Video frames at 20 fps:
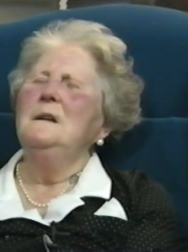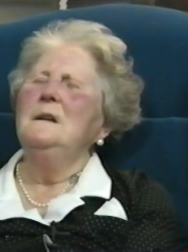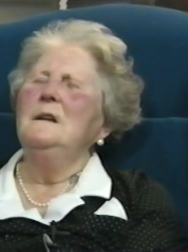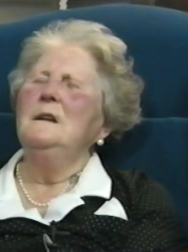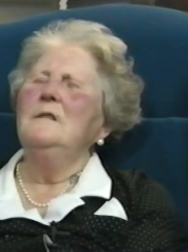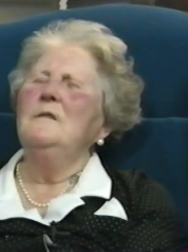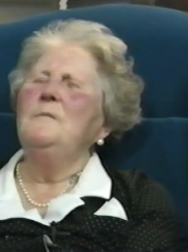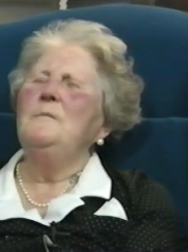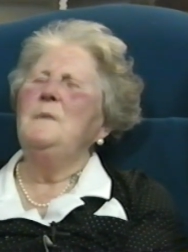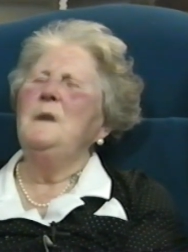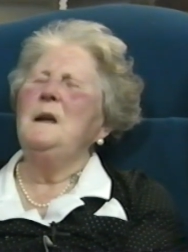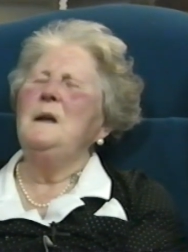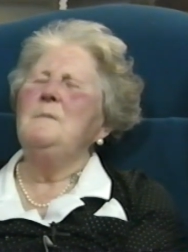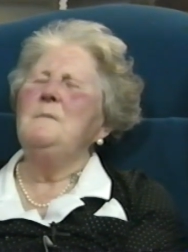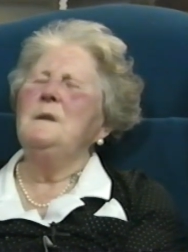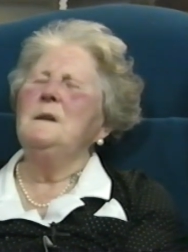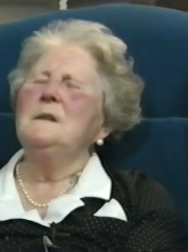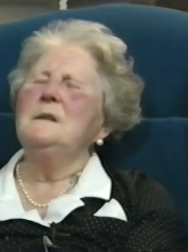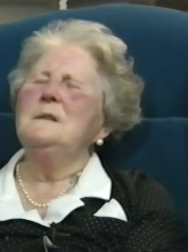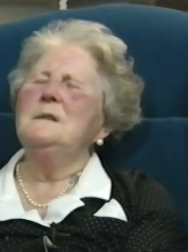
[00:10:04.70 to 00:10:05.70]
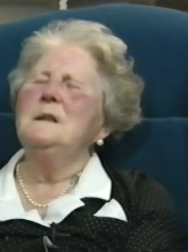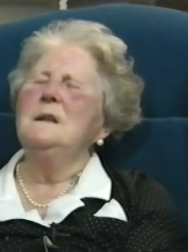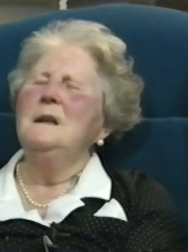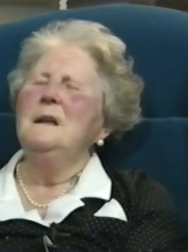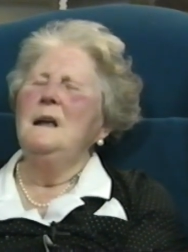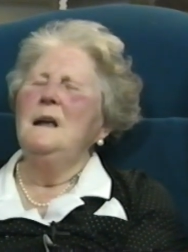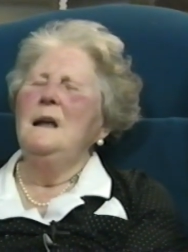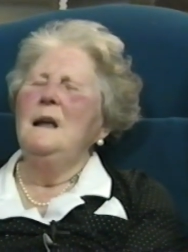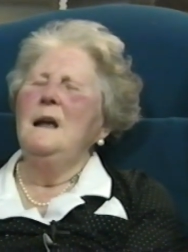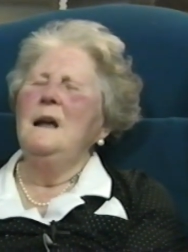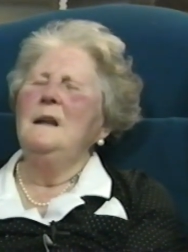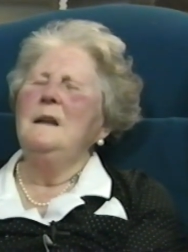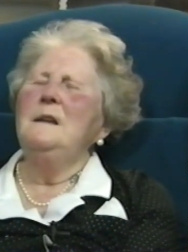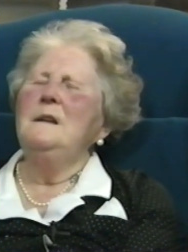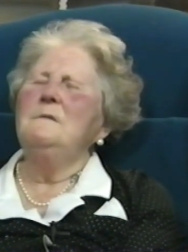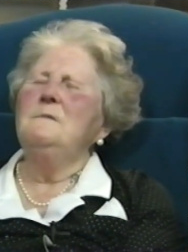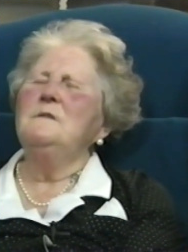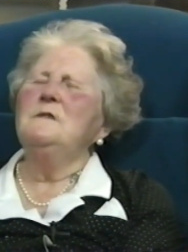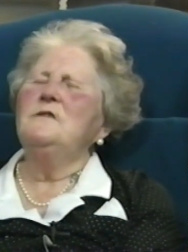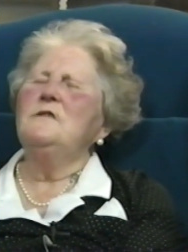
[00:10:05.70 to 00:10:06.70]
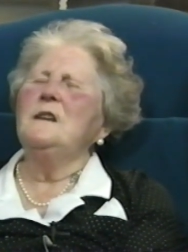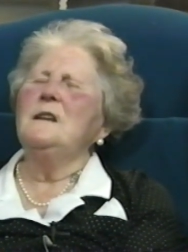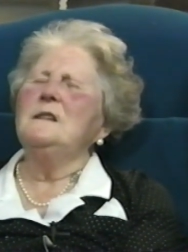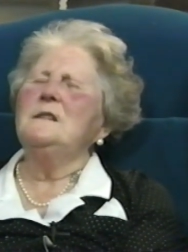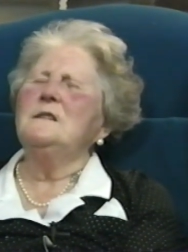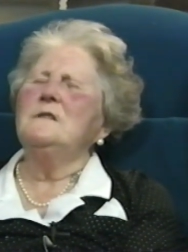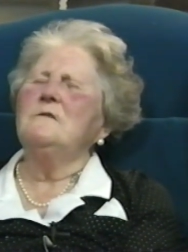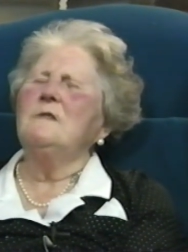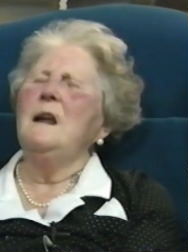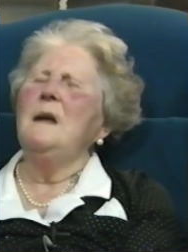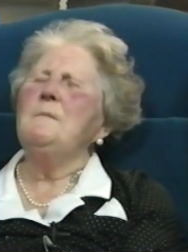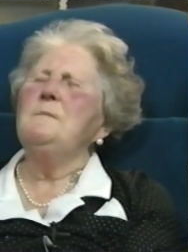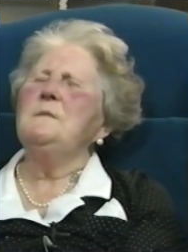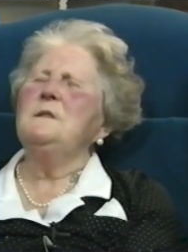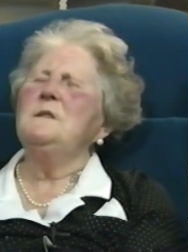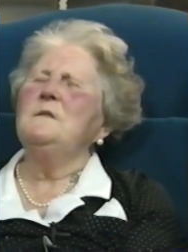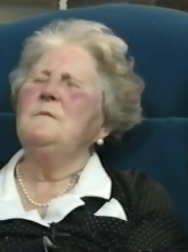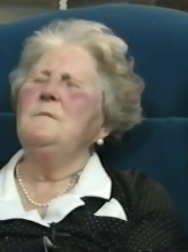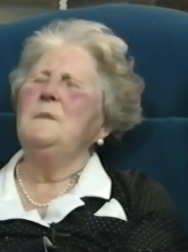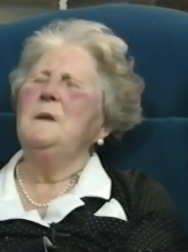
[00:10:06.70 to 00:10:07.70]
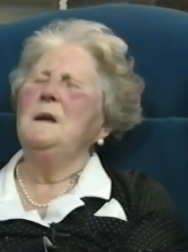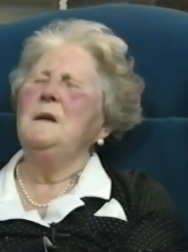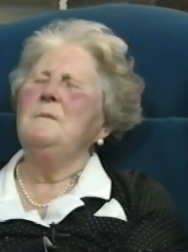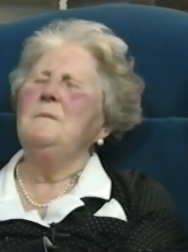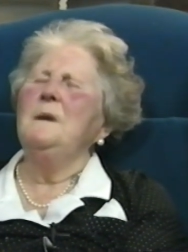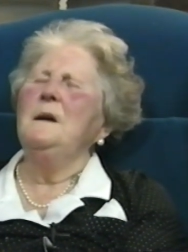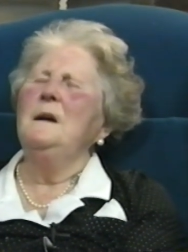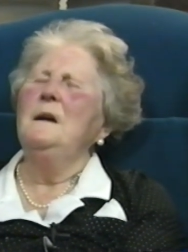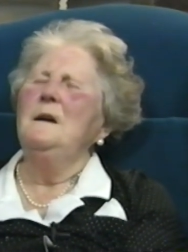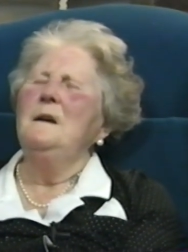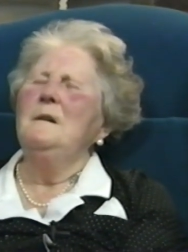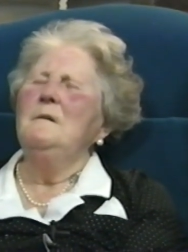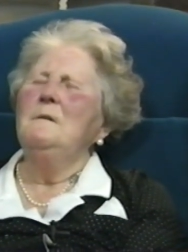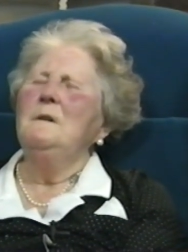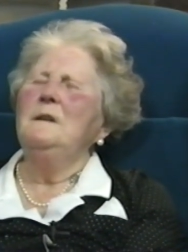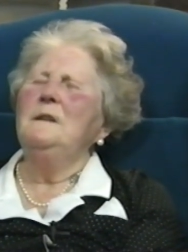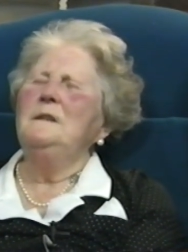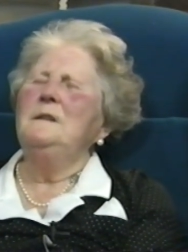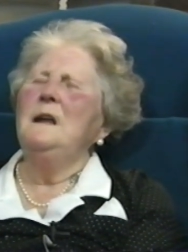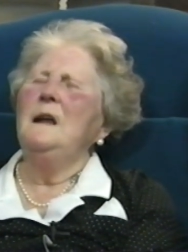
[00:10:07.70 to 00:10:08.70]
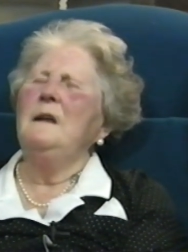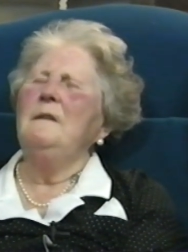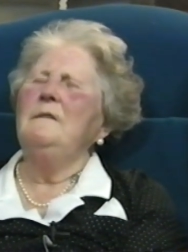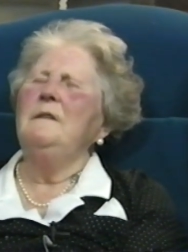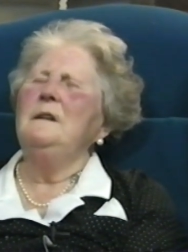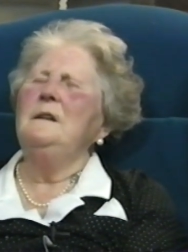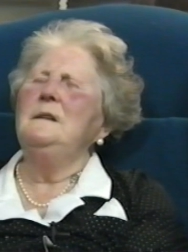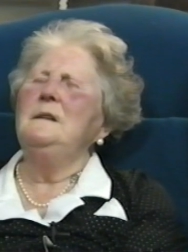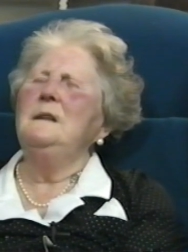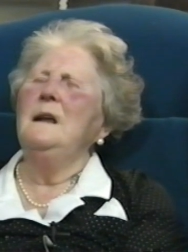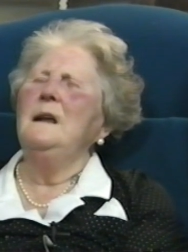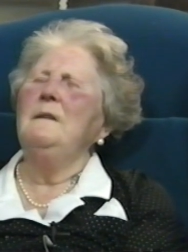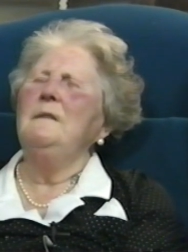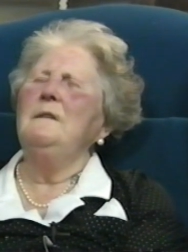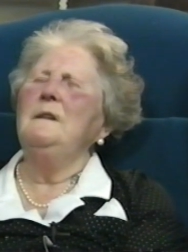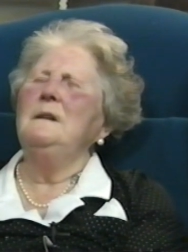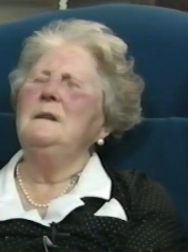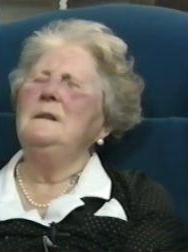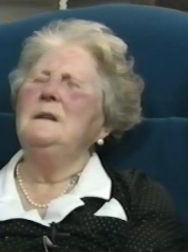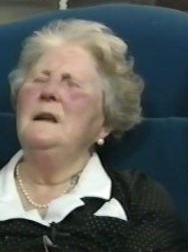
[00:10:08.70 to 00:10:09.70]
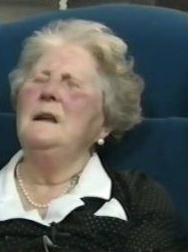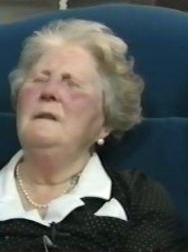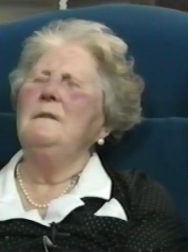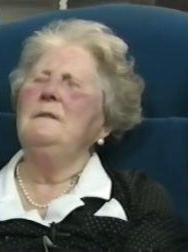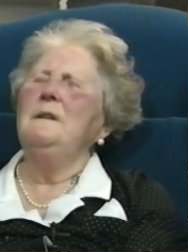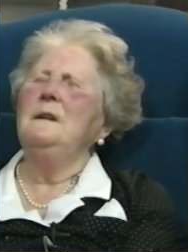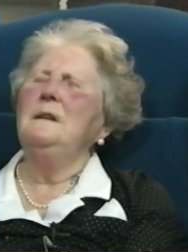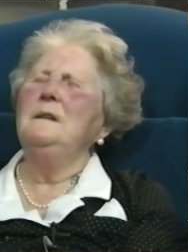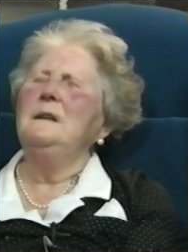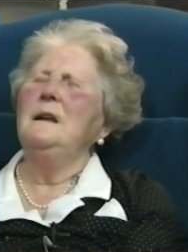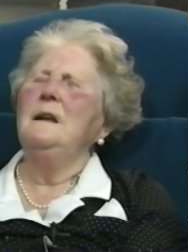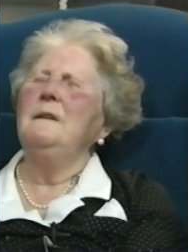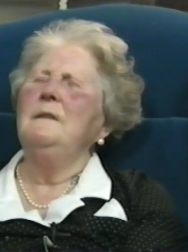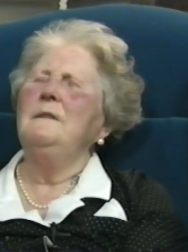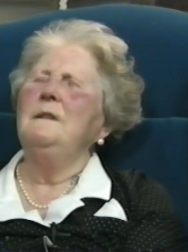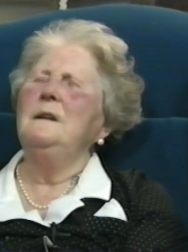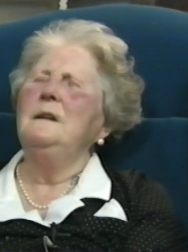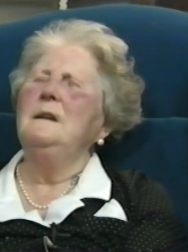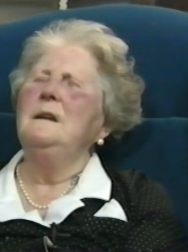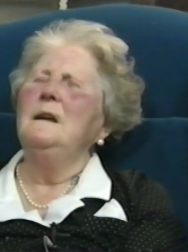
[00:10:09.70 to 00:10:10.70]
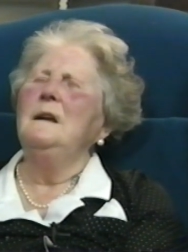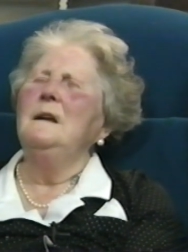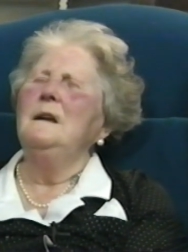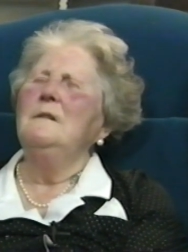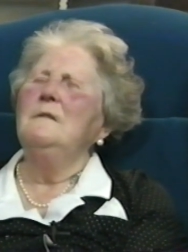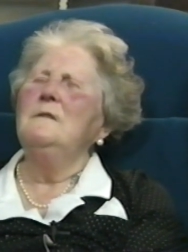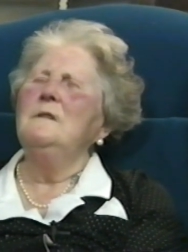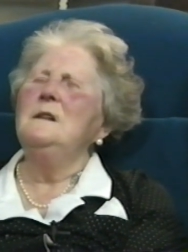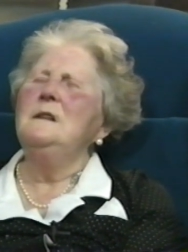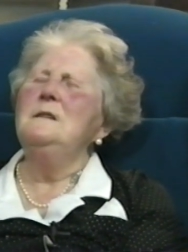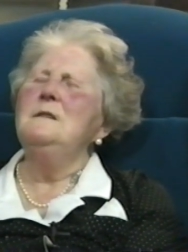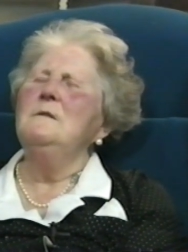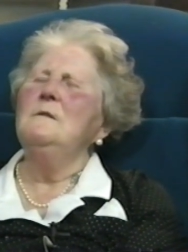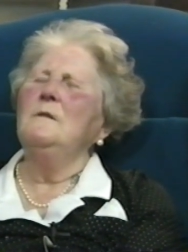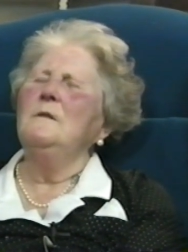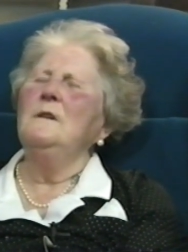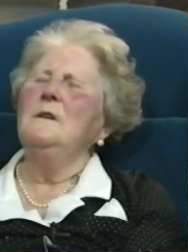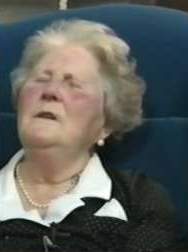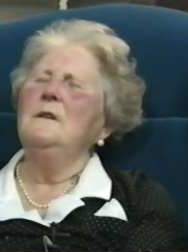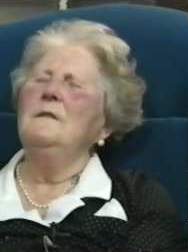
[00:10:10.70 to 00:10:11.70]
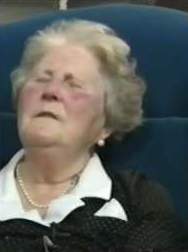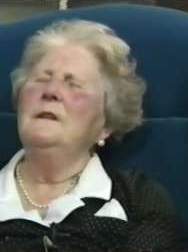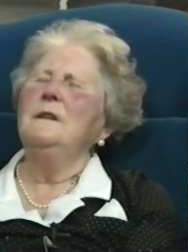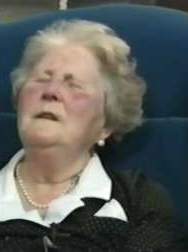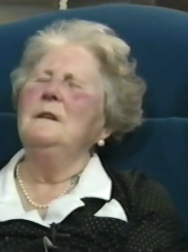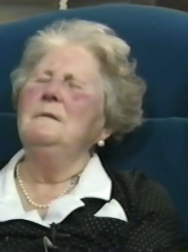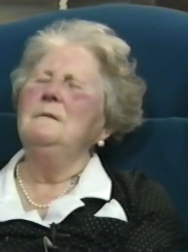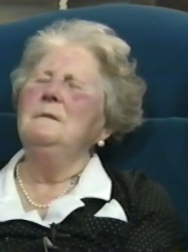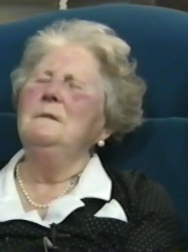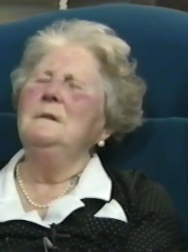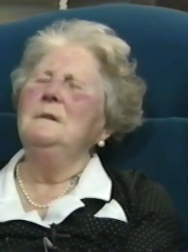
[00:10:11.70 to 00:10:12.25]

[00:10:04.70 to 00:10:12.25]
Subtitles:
of papers, and it was just scraps of paper with David, David, David, David written all over them.